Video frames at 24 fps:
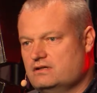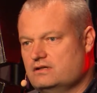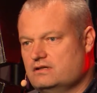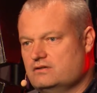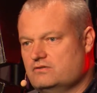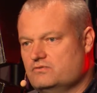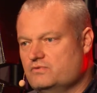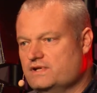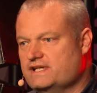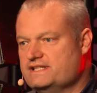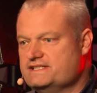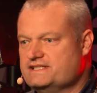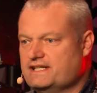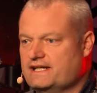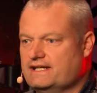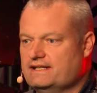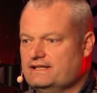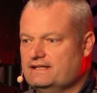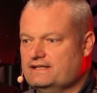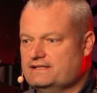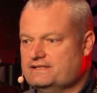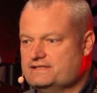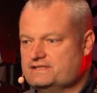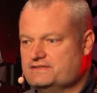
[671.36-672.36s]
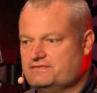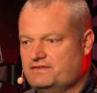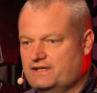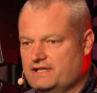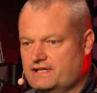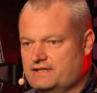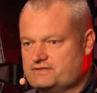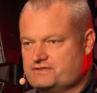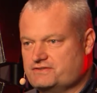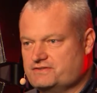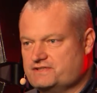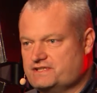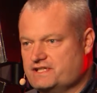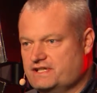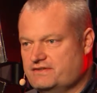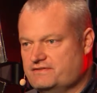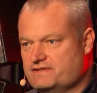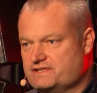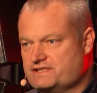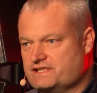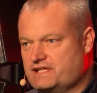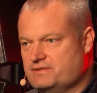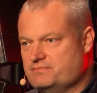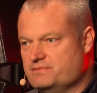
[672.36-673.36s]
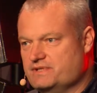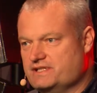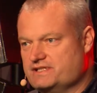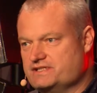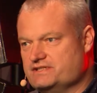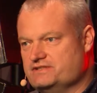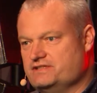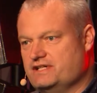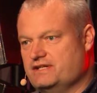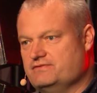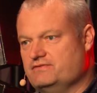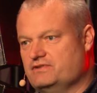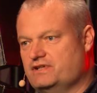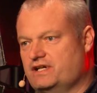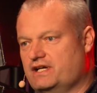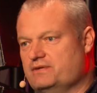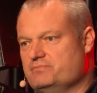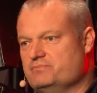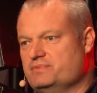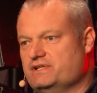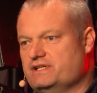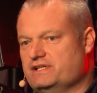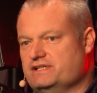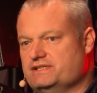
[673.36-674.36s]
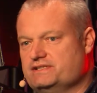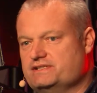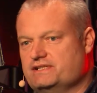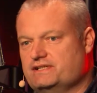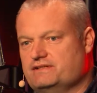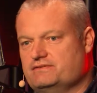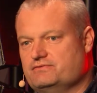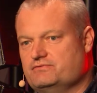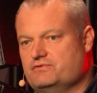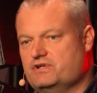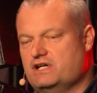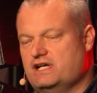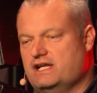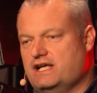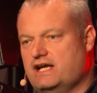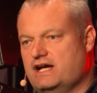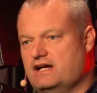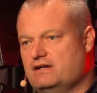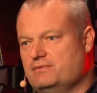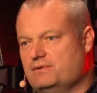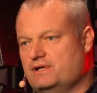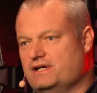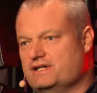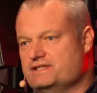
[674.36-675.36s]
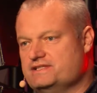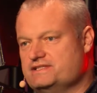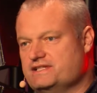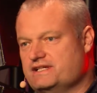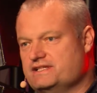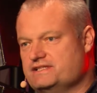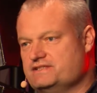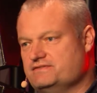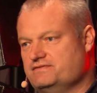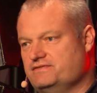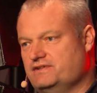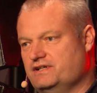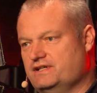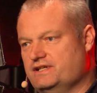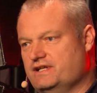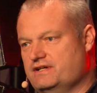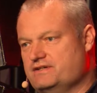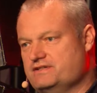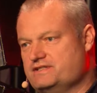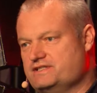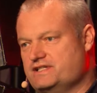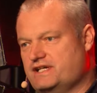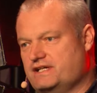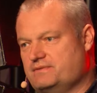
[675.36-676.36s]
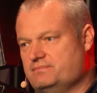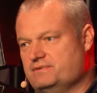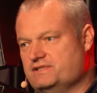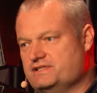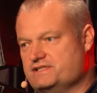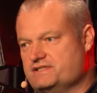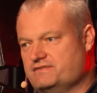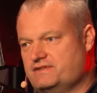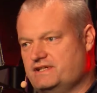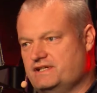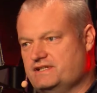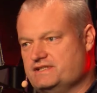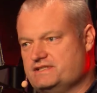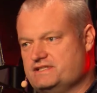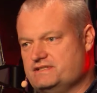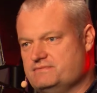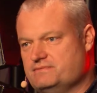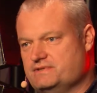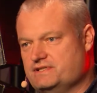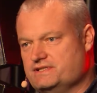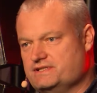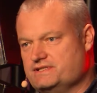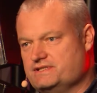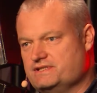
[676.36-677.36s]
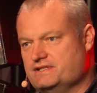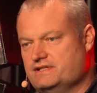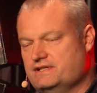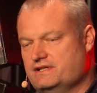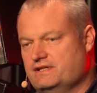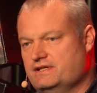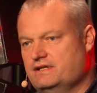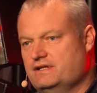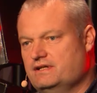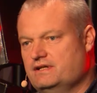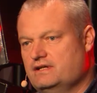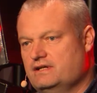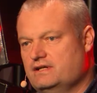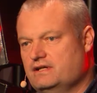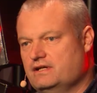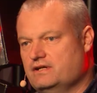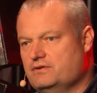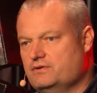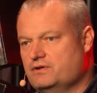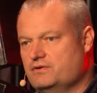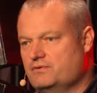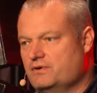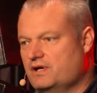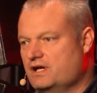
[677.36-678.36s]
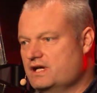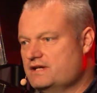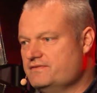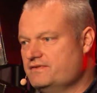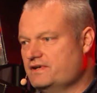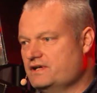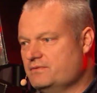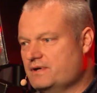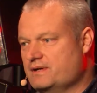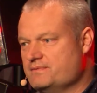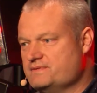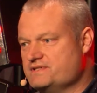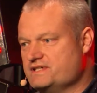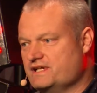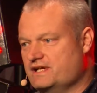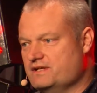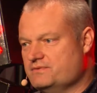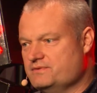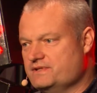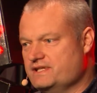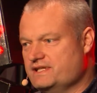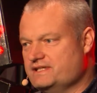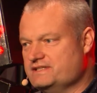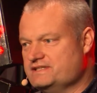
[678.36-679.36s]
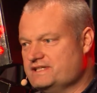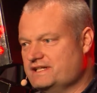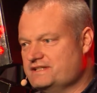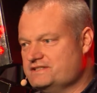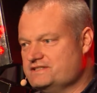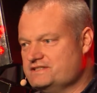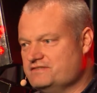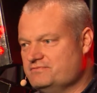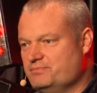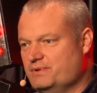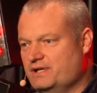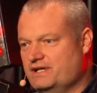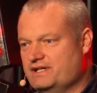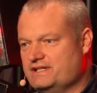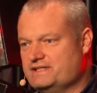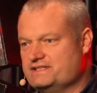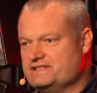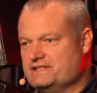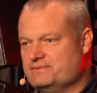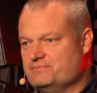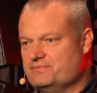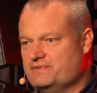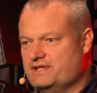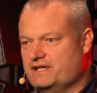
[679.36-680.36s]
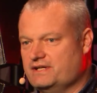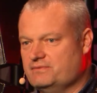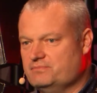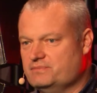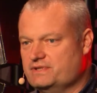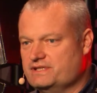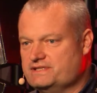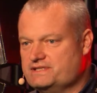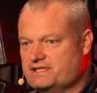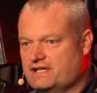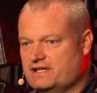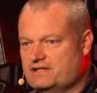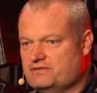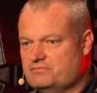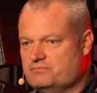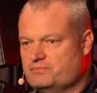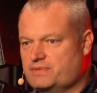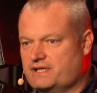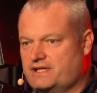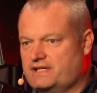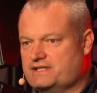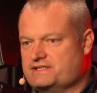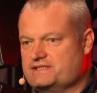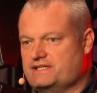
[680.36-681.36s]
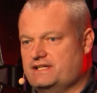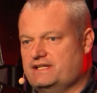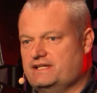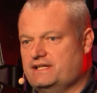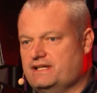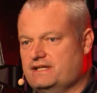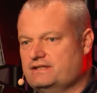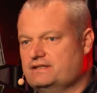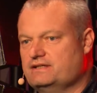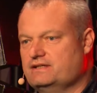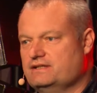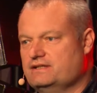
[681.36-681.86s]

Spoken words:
retailers, financial service companies, and travel companies really help identify those segments of customers who arrive at a website with the intention of buying something but don't because they hit